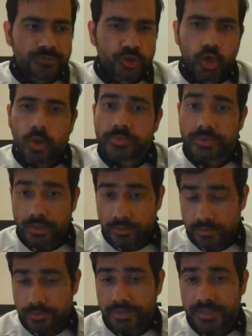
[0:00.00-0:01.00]
Jobs are
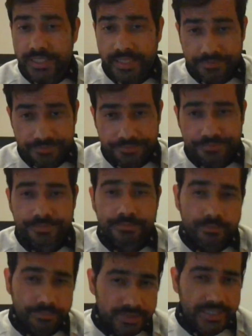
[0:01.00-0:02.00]
also
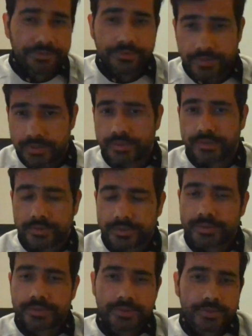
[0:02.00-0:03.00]
safer
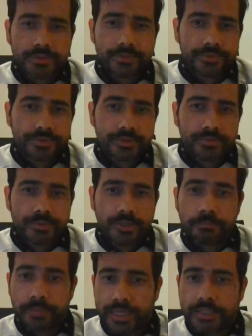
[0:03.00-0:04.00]

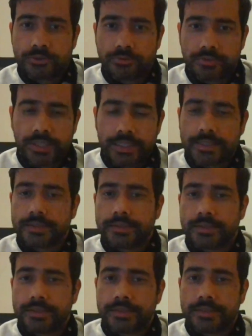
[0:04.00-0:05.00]
compared to that in
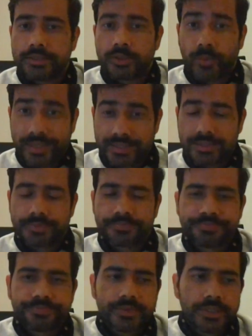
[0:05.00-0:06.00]
the US.
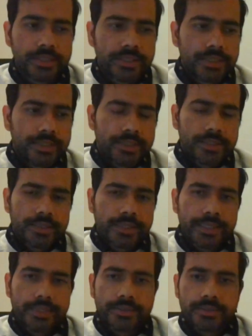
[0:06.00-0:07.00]

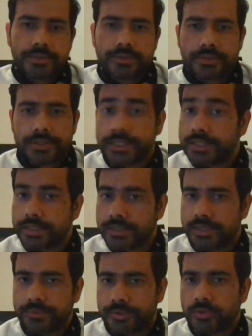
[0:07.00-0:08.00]
Getting
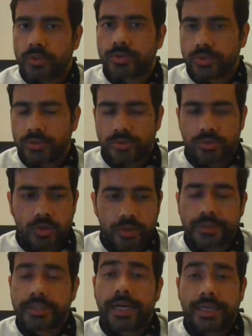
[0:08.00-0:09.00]
citizenship is also
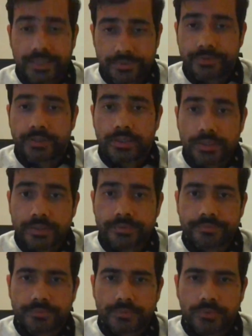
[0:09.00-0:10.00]
not that difficult,
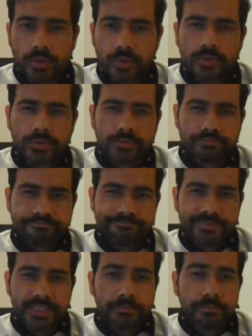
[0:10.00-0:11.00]
although
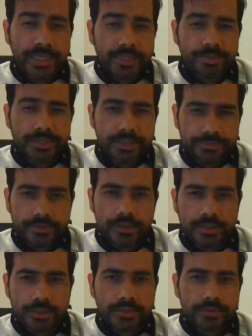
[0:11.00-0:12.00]
it might be
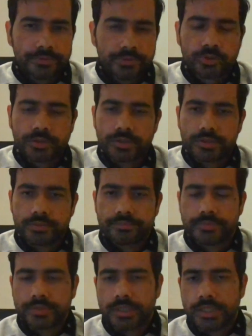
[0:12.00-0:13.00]
difficult in the future,
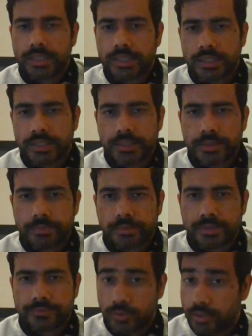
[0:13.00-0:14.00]

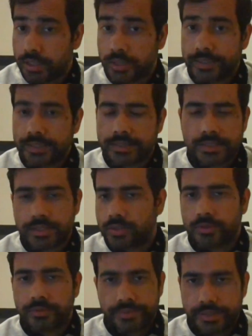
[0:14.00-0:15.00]
but for now at least it's
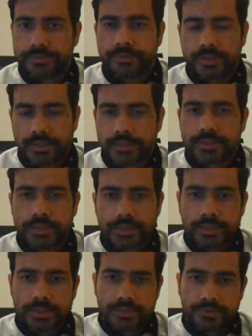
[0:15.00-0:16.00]
not very difficult.
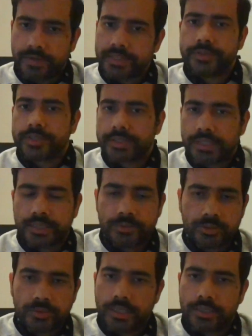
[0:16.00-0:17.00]
In 5 years' time,
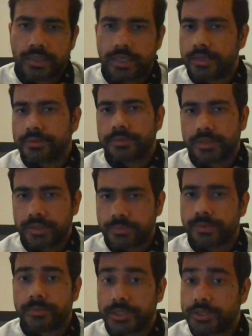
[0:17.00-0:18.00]
you can have a
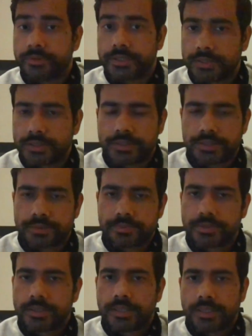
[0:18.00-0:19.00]
permanent residency.
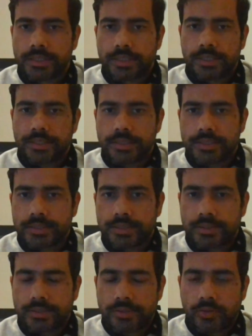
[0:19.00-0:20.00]

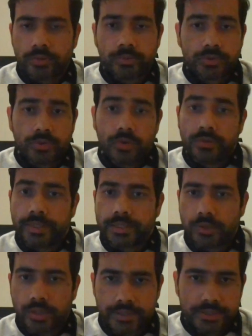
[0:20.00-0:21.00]
Almost all my
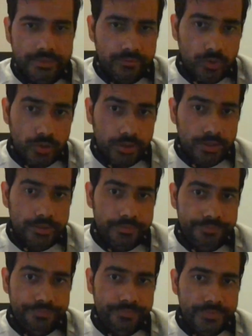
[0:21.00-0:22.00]
colleagues have got,
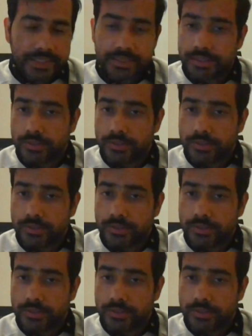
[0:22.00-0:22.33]
Indian